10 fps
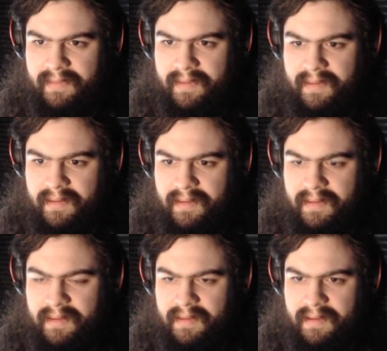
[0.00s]

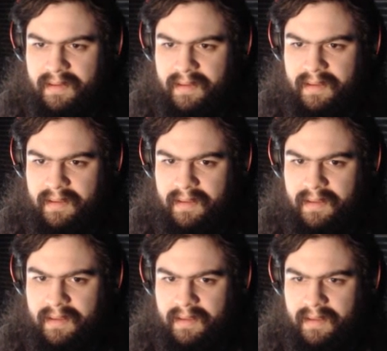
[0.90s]

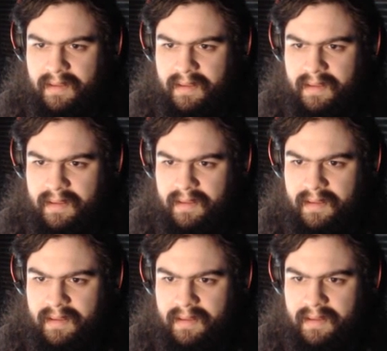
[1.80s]

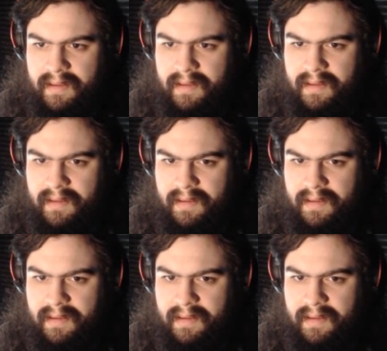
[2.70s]
Nothing is said.